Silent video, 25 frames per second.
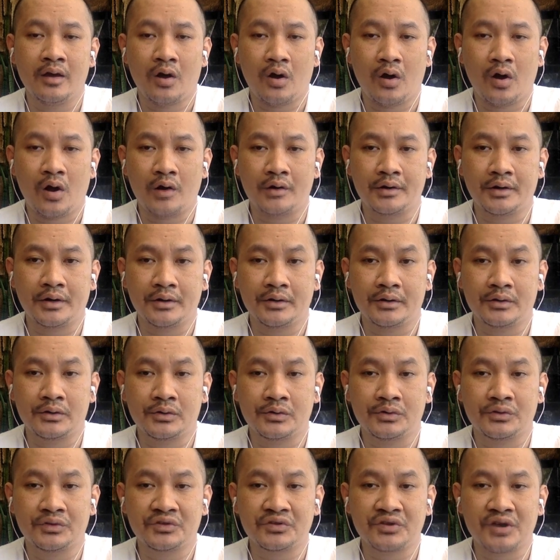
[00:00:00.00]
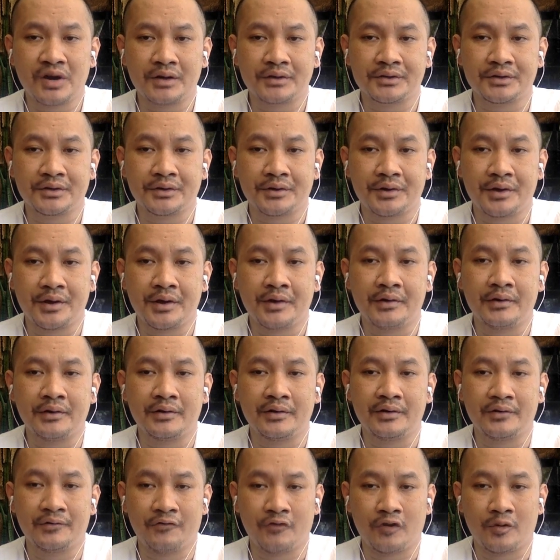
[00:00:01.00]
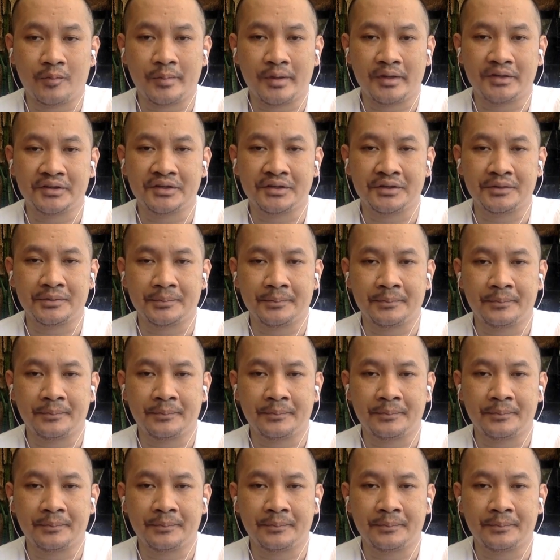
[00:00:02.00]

order to structure in information